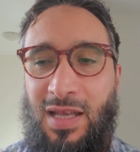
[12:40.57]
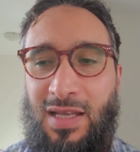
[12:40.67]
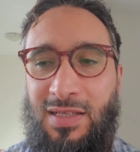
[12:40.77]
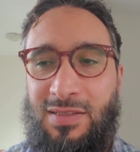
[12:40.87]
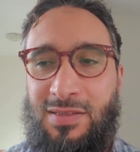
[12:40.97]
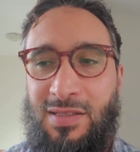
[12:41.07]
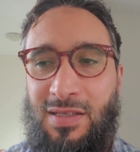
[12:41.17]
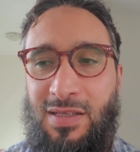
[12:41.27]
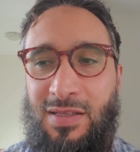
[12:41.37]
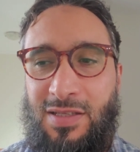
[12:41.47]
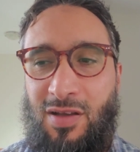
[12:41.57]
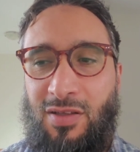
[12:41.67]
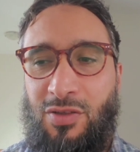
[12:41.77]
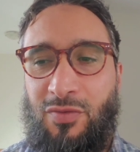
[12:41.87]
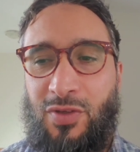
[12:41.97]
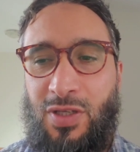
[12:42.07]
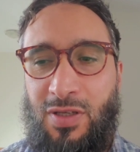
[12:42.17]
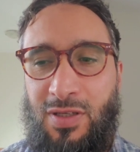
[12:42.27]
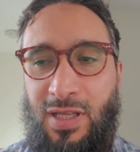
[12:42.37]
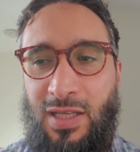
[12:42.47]
and this kind of
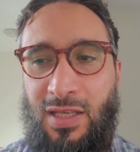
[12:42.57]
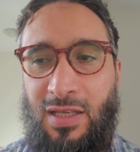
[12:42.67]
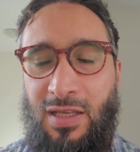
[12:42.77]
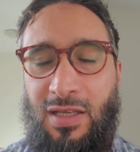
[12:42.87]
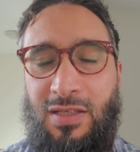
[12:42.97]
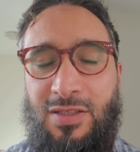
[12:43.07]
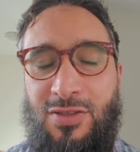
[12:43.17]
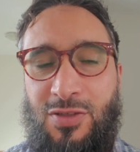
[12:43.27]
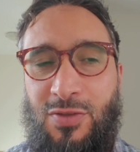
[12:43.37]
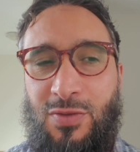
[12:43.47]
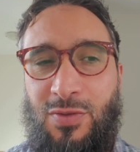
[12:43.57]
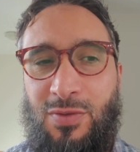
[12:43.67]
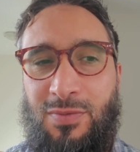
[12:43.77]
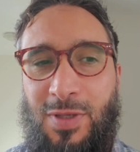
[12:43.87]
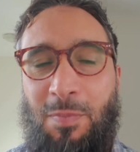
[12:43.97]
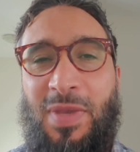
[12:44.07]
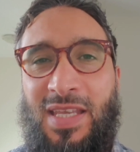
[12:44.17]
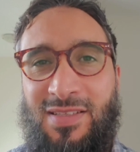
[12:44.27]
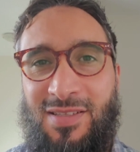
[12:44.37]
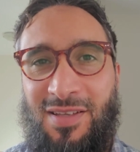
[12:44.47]
yearning to
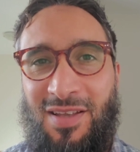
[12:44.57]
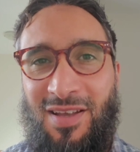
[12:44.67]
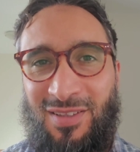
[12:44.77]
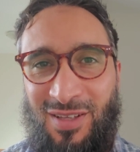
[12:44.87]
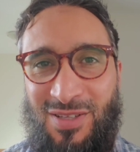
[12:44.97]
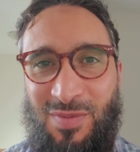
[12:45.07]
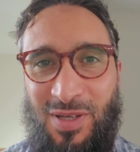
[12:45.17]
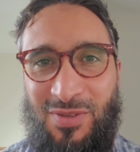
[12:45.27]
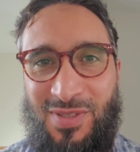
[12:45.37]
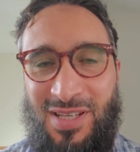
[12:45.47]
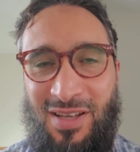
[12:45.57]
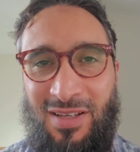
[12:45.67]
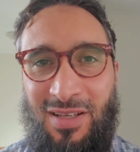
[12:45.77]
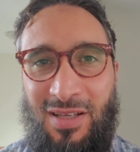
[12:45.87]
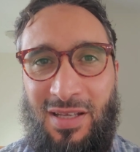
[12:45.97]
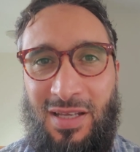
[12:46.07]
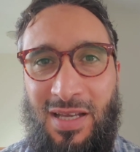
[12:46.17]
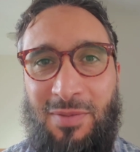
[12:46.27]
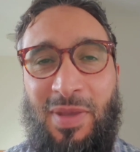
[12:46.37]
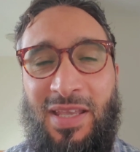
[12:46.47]
meet Allah subhanahu wa ta'ala
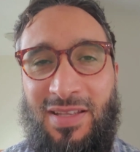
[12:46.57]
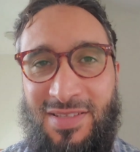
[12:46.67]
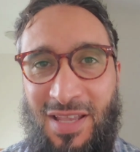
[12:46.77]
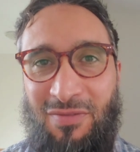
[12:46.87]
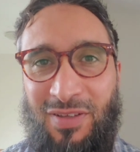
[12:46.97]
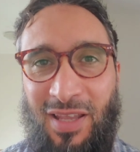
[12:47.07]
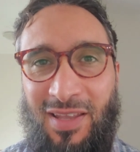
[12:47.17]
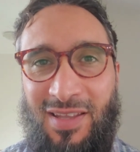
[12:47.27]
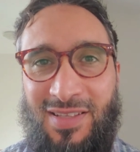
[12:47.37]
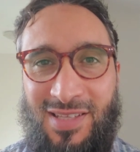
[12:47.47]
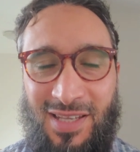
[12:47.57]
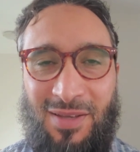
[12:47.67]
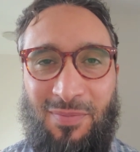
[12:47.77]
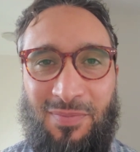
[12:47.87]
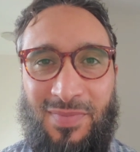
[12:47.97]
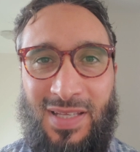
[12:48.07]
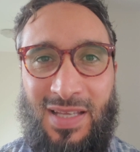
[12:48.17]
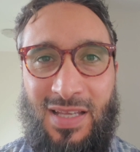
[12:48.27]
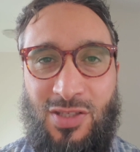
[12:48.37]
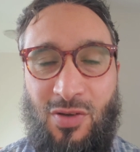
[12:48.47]
and make it safely to Him.
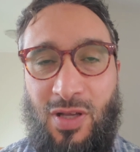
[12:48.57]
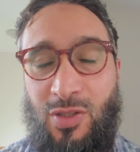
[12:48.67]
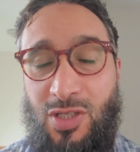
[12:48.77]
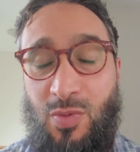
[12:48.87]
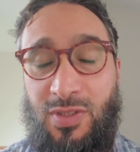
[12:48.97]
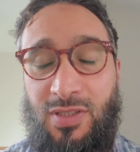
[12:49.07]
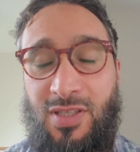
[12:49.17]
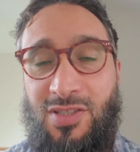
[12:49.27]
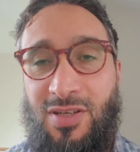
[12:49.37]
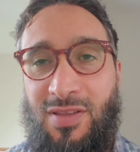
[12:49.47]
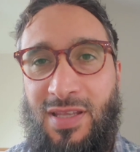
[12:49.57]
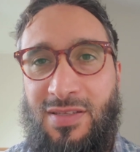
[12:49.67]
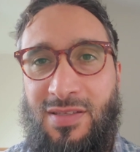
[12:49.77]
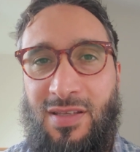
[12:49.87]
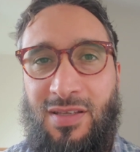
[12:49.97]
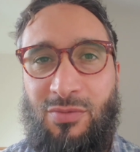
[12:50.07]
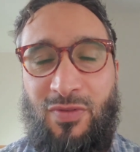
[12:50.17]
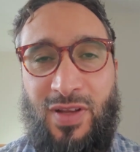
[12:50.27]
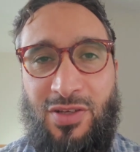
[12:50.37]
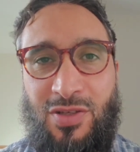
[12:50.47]
So I just wanted to share these uh,
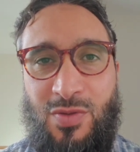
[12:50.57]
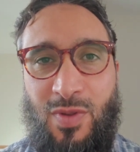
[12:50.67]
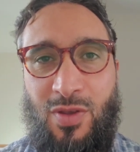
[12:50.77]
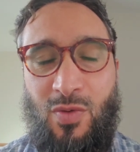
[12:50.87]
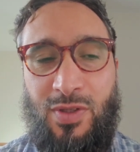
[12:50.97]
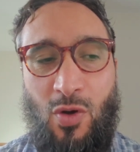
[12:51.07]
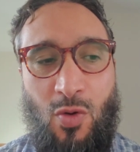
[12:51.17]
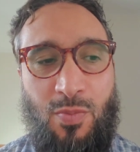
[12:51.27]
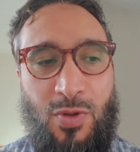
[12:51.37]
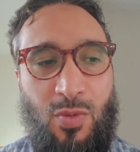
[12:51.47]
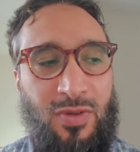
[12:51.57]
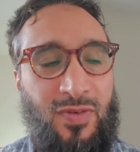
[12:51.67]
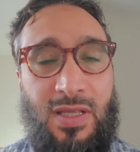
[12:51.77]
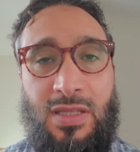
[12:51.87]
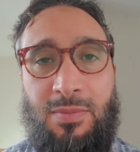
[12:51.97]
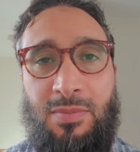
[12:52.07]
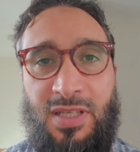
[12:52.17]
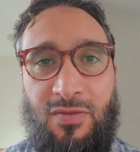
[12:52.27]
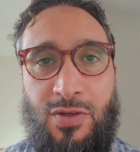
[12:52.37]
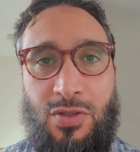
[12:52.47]
reflections with you and hope you will find them
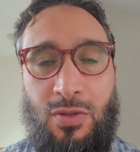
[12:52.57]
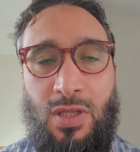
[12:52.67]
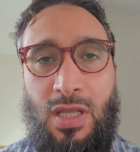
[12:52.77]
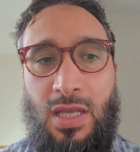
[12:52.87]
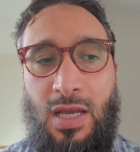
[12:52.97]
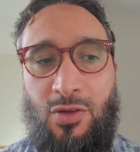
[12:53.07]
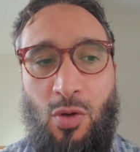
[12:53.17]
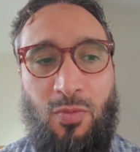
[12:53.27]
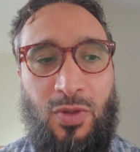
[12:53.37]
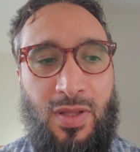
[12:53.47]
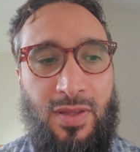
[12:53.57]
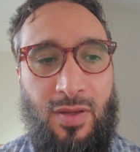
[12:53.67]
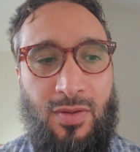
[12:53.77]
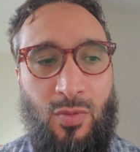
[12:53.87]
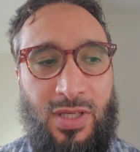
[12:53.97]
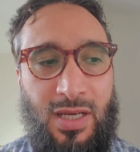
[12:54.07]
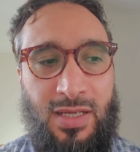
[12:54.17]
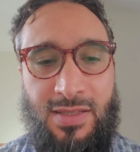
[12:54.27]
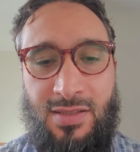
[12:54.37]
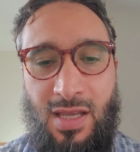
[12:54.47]
beneficial. And hopefully they, they would at
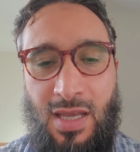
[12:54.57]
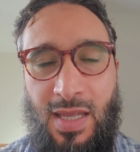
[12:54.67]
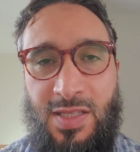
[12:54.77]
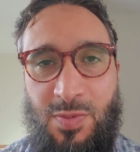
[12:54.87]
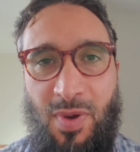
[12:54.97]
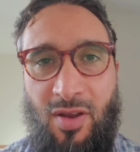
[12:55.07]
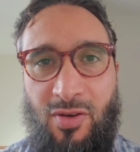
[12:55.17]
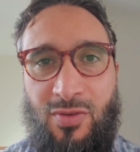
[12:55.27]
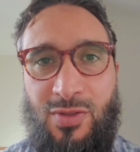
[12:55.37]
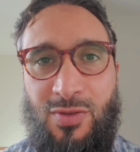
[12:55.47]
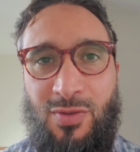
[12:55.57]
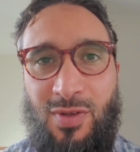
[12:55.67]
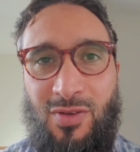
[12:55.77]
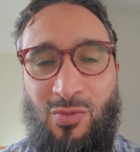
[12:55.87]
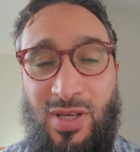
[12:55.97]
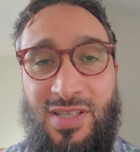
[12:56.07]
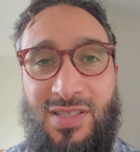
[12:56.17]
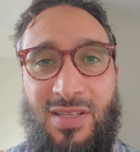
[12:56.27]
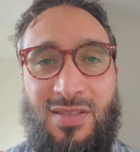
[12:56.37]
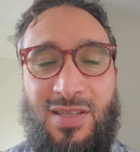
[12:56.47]
least inspire you to really
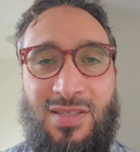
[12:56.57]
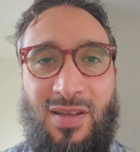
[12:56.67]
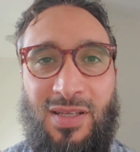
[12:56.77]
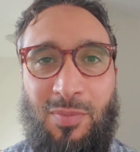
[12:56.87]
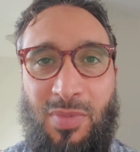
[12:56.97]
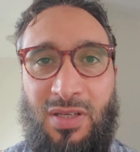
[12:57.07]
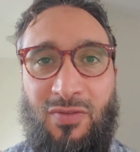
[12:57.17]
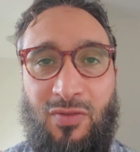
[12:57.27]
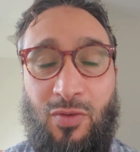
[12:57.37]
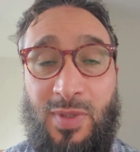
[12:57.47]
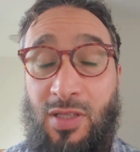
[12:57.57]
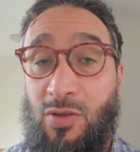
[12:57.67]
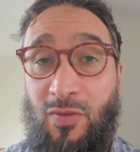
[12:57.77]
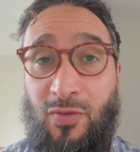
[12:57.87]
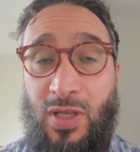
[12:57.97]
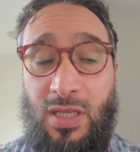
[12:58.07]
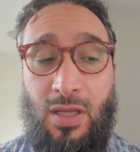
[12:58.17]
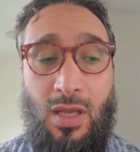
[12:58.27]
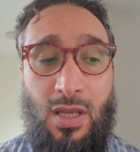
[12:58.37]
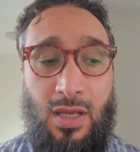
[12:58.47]
seize this night and benefit from it. And don't
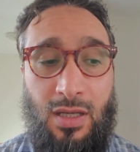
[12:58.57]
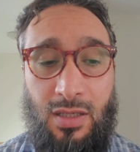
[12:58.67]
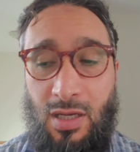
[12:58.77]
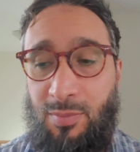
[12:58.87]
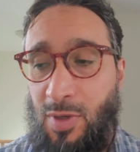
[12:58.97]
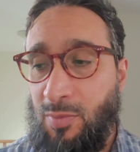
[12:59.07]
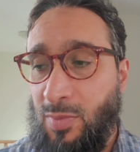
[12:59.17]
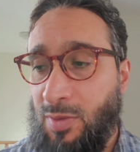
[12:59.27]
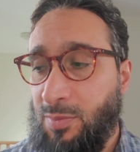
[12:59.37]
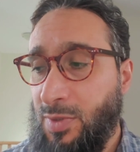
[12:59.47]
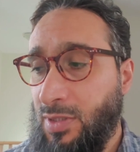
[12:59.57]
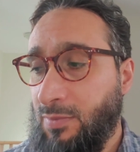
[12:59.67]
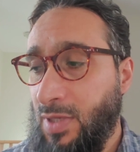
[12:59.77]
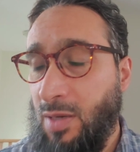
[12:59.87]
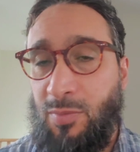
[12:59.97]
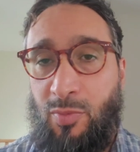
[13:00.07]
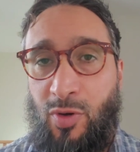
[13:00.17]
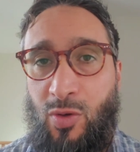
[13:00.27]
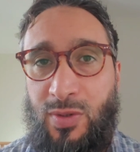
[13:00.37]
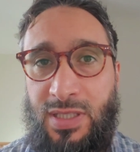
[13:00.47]
forget, uh, I'm, I'm, I'm, uh, I'm, I'm,
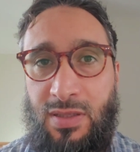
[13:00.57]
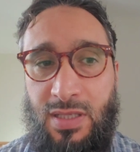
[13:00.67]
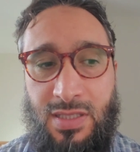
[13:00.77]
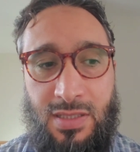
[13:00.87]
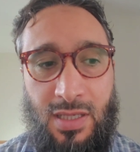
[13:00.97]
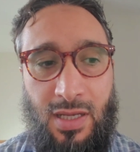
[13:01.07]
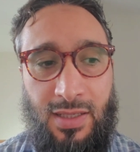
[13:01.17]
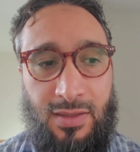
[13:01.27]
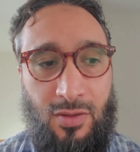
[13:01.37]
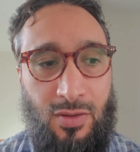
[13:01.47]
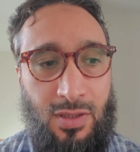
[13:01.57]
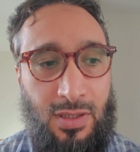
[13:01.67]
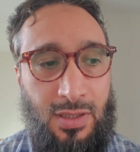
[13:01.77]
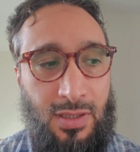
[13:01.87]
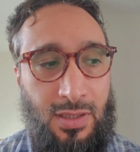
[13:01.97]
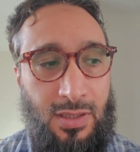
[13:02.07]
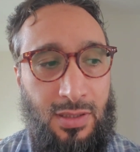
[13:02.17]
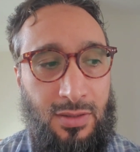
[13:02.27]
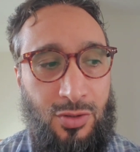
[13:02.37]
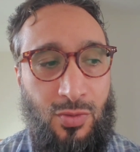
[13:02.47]
recording this again
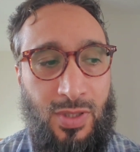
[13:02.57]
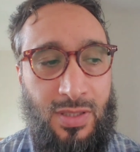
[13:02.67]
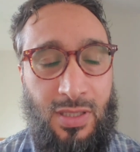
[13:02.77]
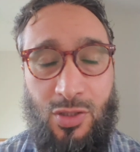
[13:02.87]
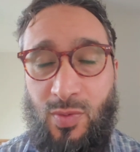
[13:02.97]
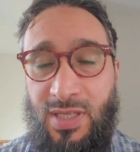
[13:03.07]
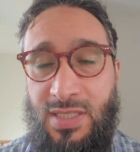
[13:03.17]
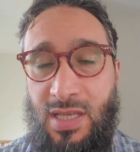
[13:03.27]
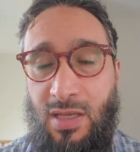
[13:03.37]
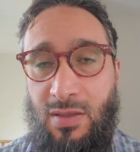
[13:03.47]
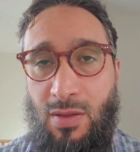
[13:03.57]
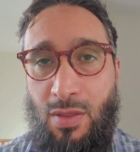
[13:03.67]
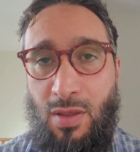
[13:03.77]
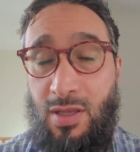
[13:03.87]
uh, during the 22nd,